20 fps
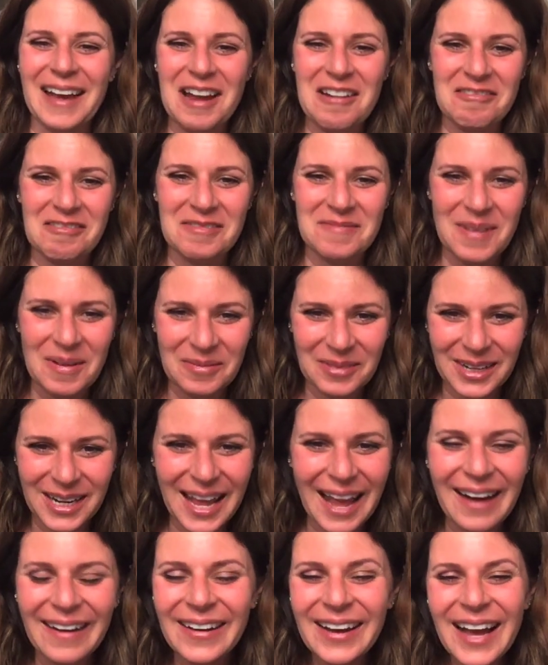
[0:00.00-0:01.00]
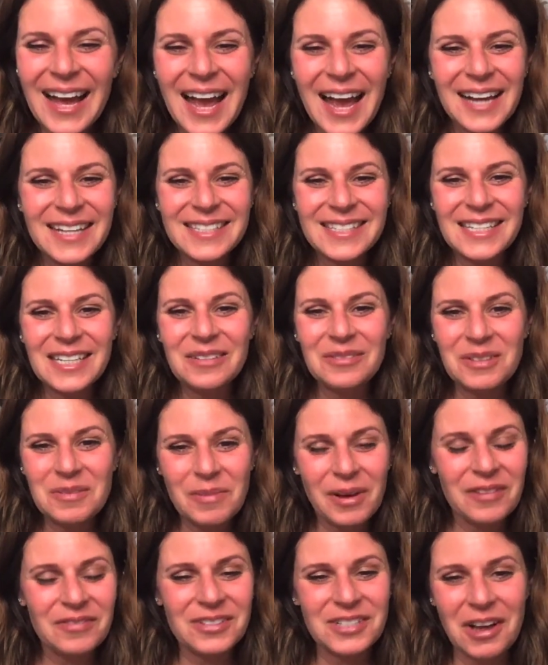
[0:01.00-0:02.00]
I remember now. I see it with
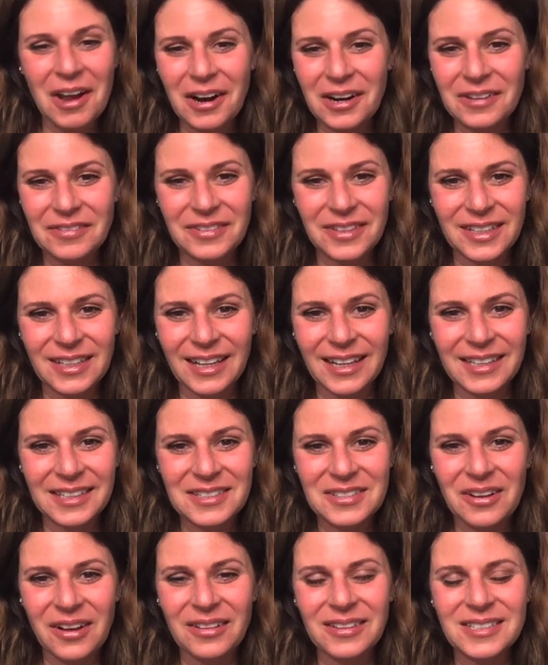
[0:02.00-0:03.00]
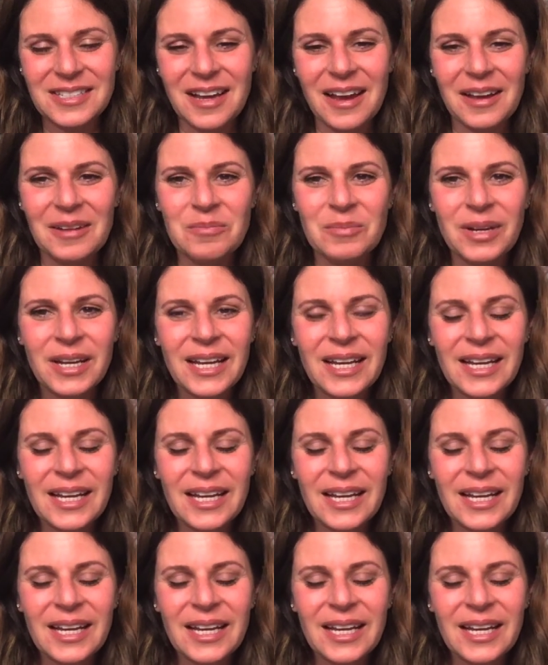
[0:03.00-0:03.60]
my photography clients all the time.